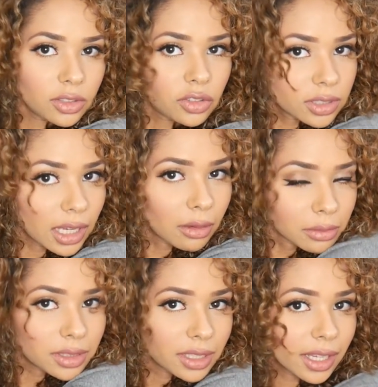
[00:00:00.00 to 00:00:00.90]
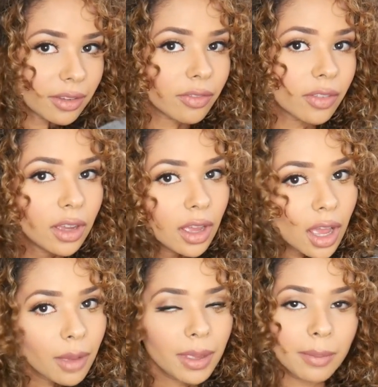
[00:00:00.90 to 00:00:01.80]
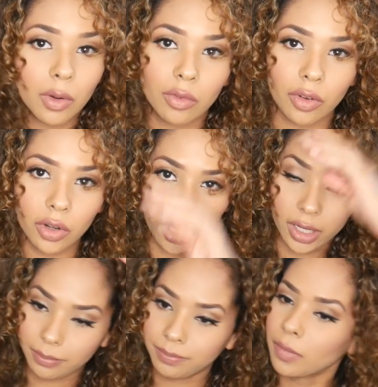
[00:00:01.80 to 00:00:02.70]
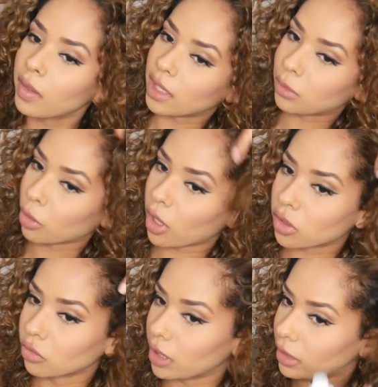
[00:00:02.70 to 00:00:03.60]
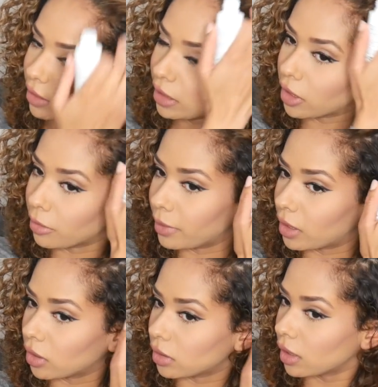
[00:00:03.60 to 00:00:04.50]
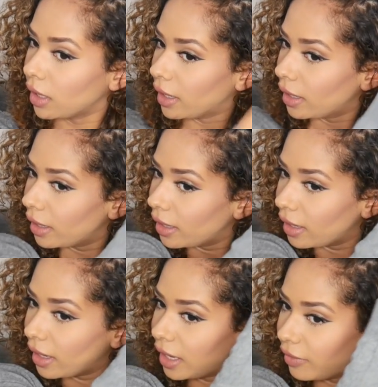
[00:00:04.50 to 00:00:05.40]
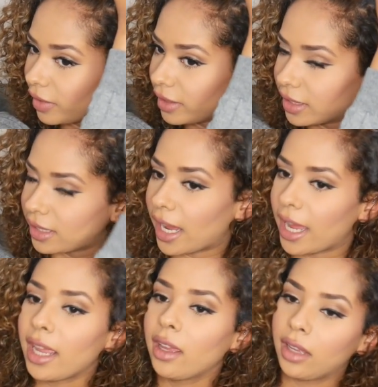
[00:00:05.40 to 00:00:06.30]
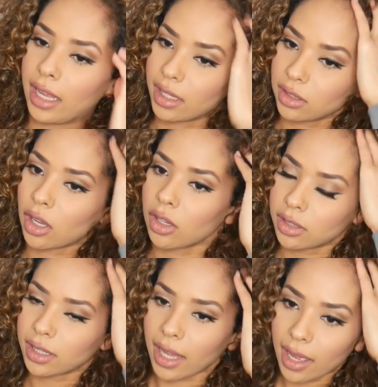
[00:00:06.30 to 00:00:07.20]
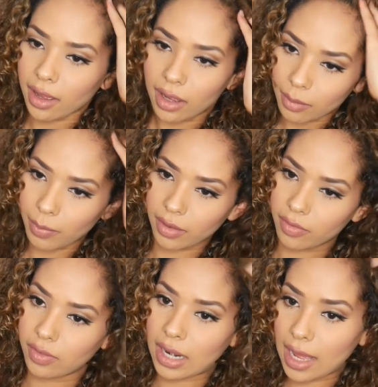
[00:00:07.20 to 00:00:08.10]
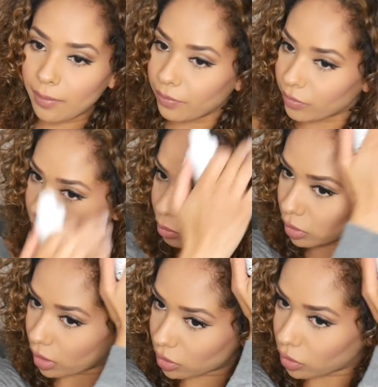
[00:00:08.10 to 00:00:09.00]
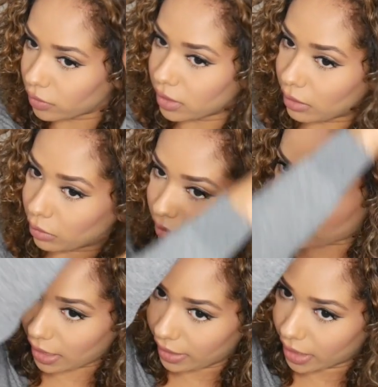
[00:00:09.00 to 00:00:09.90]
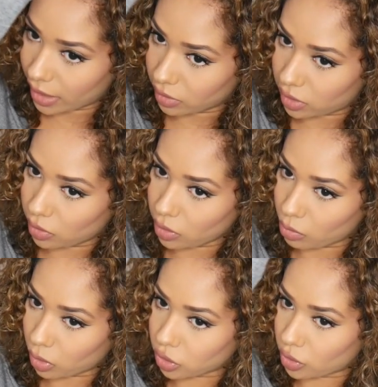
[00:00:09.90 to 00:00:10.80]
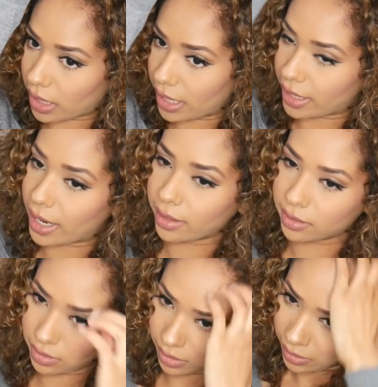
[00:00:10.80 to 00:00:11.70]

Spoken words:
It just helps to give a bit more volume. This product's really good, because if in the day it starts to get a bit flat, the product obviously will stay in there until you wash your hair next.